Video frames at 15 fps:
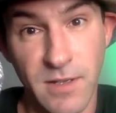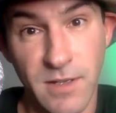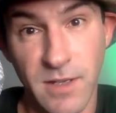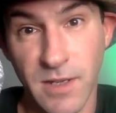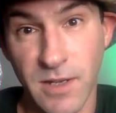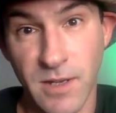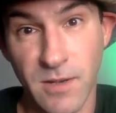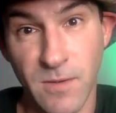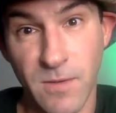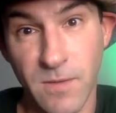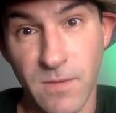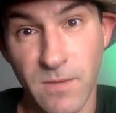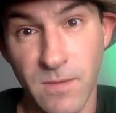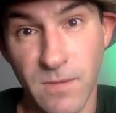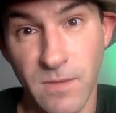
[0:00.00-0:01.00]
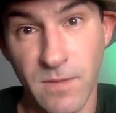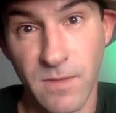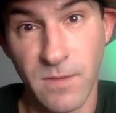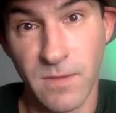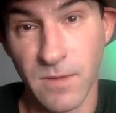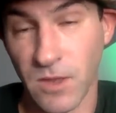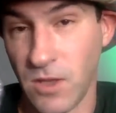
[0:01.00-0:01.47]
you know,
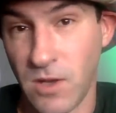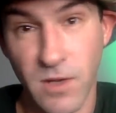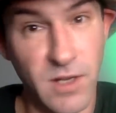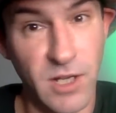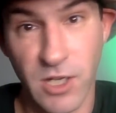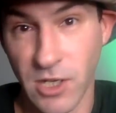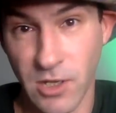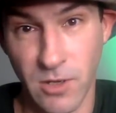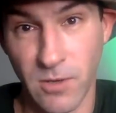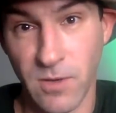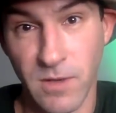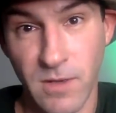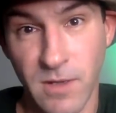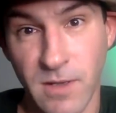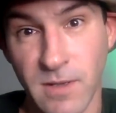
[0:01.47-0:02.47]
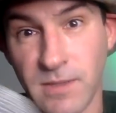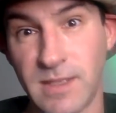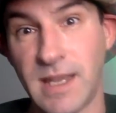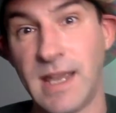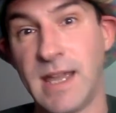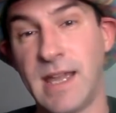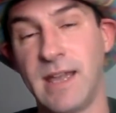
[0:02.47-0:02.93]
long ago.
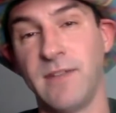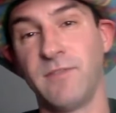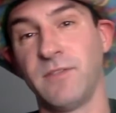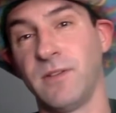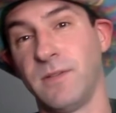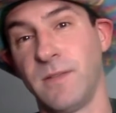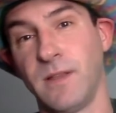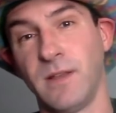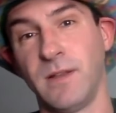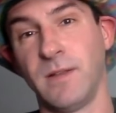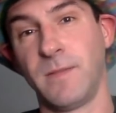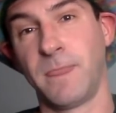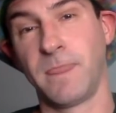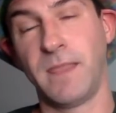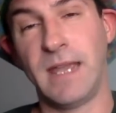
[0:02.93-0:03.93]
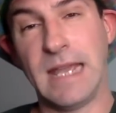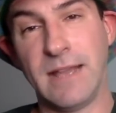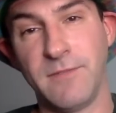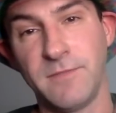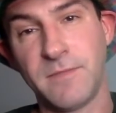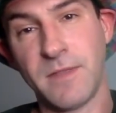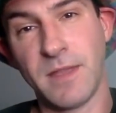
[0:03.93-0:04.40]
They have they
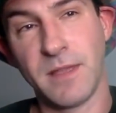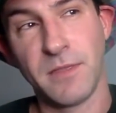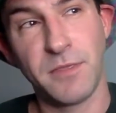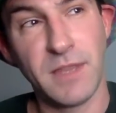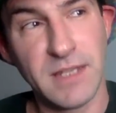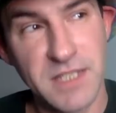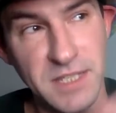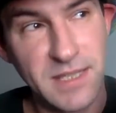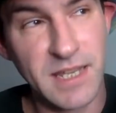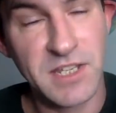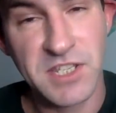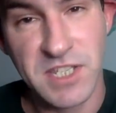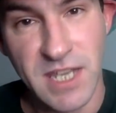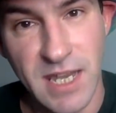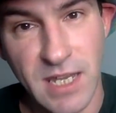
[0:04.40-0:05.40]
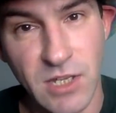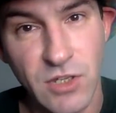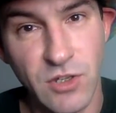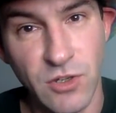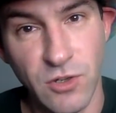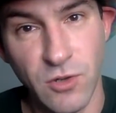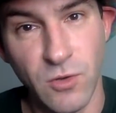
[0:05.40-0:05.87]
have things that they say and
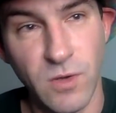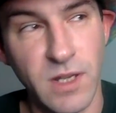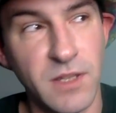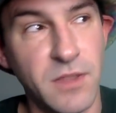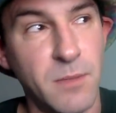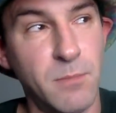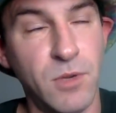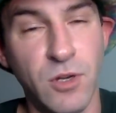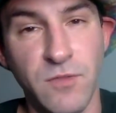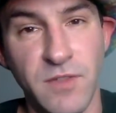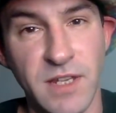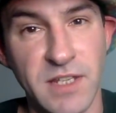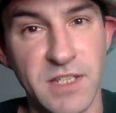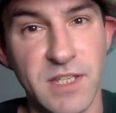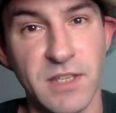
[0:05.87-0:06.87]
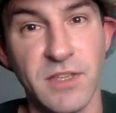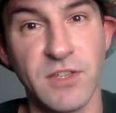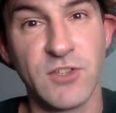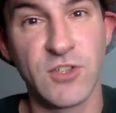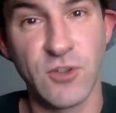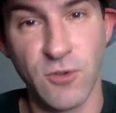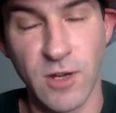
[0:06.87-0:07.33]
do in the movies, in the
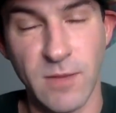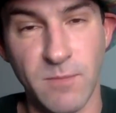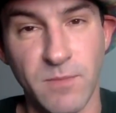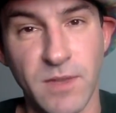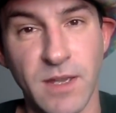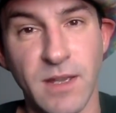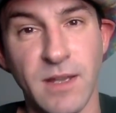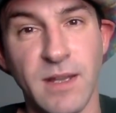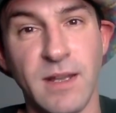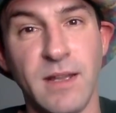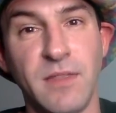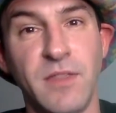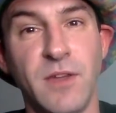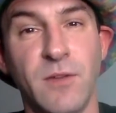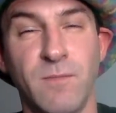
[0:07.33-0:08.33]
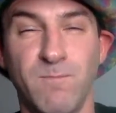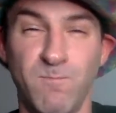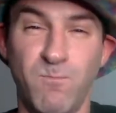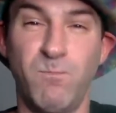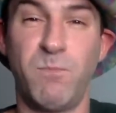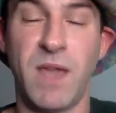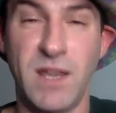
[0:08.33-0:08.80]
script, that
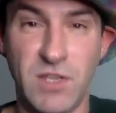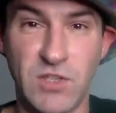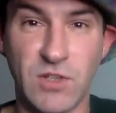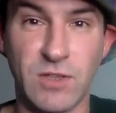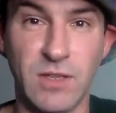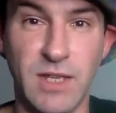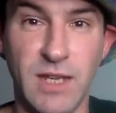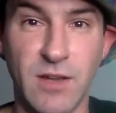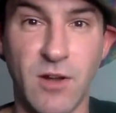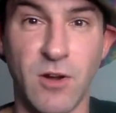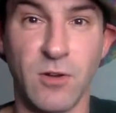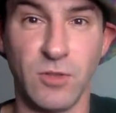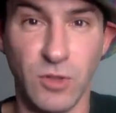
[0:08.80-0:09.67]
basically are